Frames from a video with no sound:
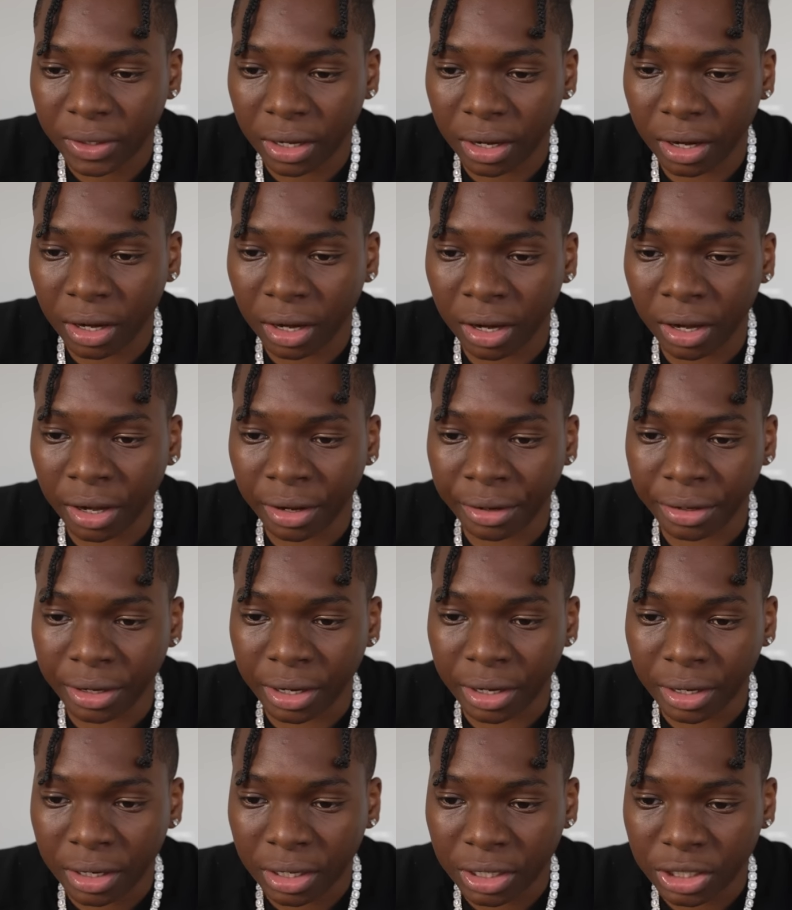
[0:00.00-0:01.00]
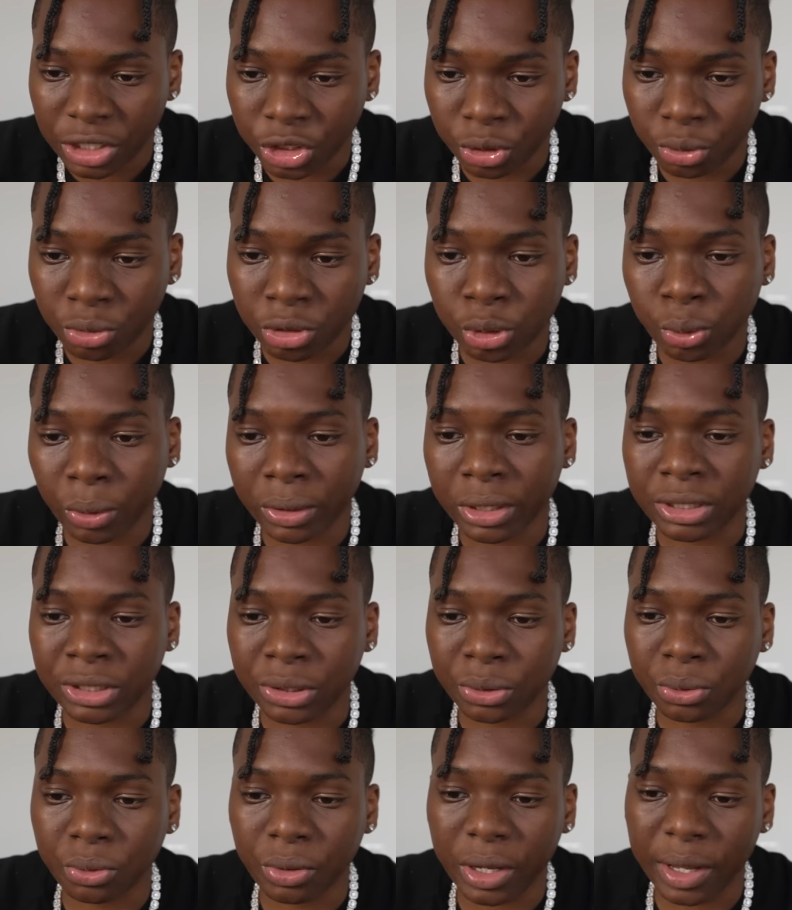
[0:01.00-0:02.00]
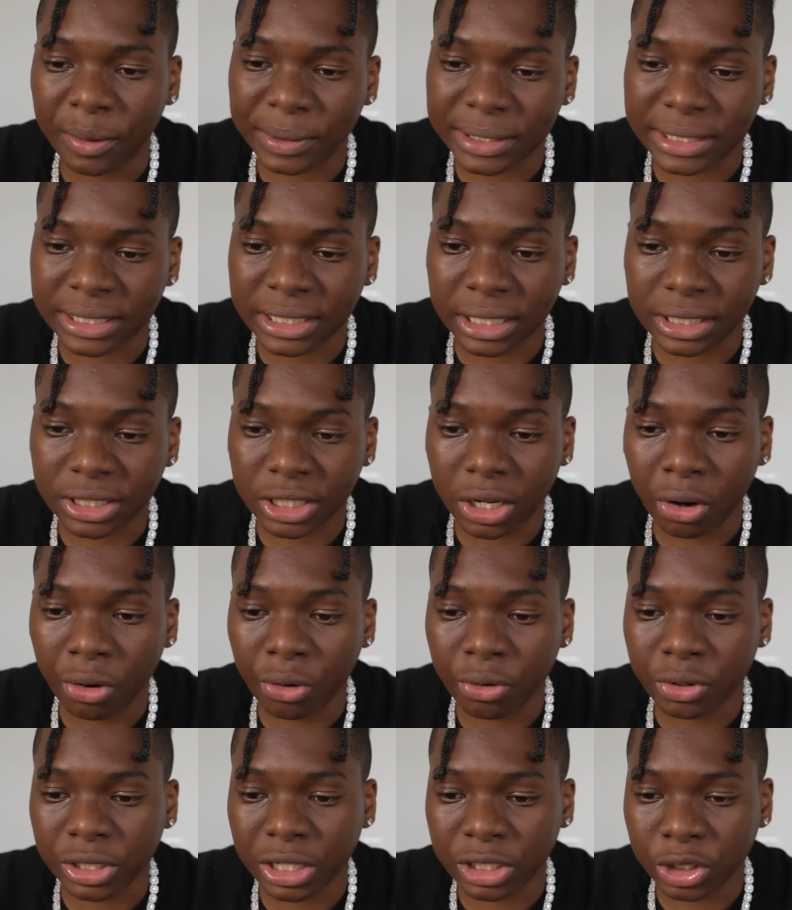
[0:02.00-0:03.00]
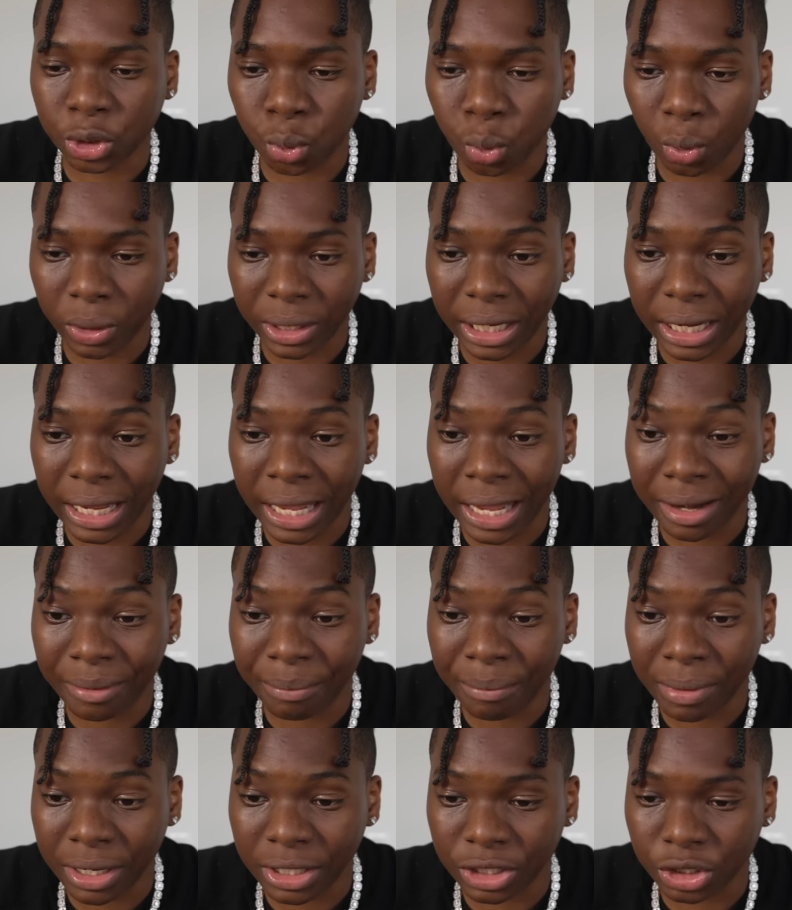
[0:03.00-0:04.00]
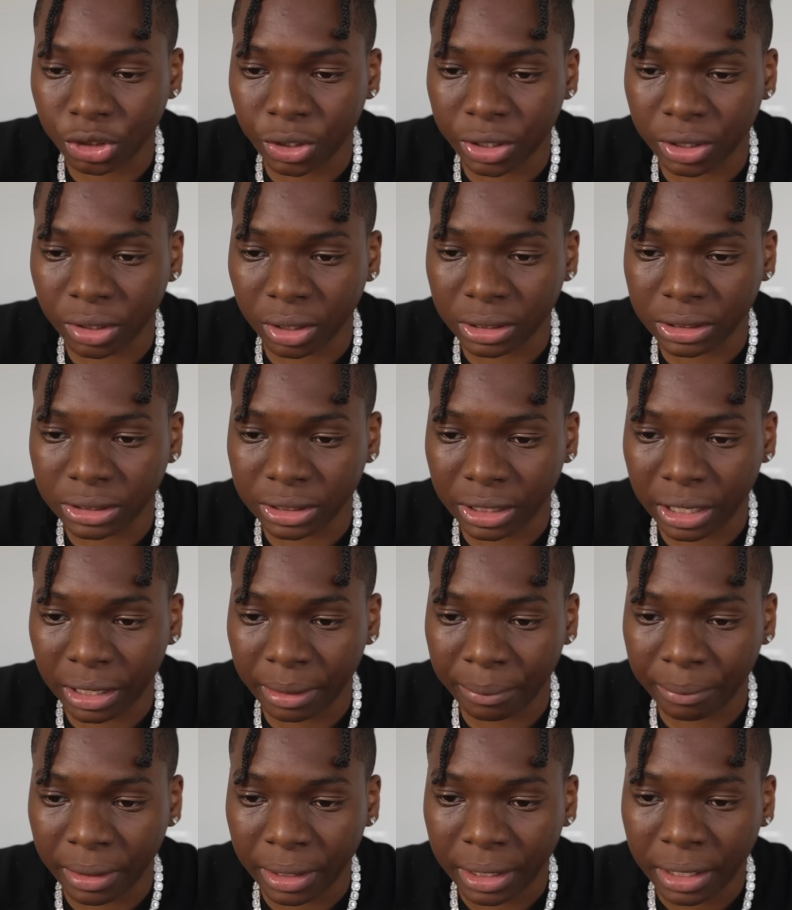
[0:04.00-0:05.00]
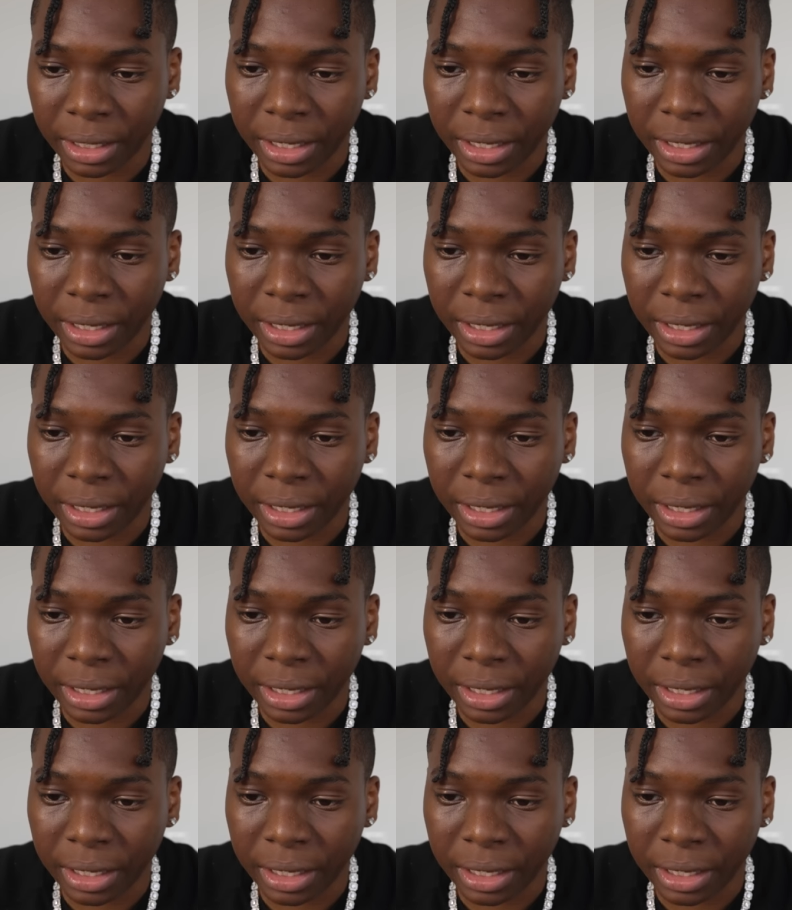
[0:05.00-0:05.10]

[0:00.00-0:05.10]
On June 22, it was six hours and 28 minutes screen on time.